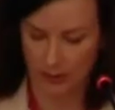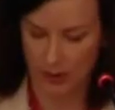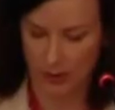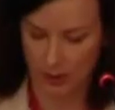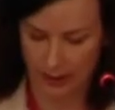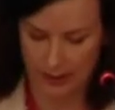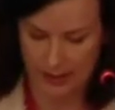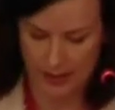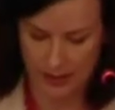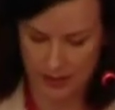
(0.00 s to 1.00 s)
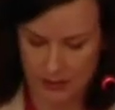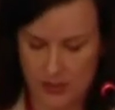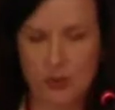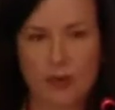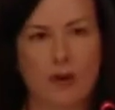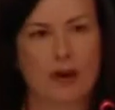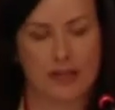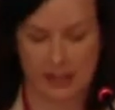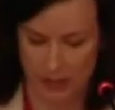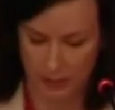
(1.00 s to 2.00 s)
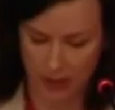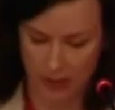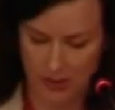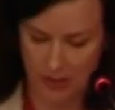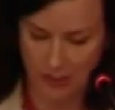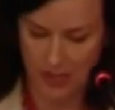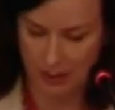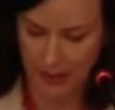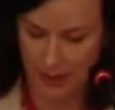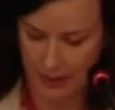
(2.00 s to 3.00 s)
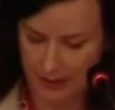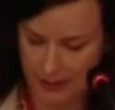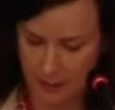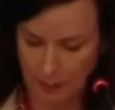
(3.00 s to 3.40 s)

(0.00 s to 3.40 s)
local organizations through our India Partnerships APS.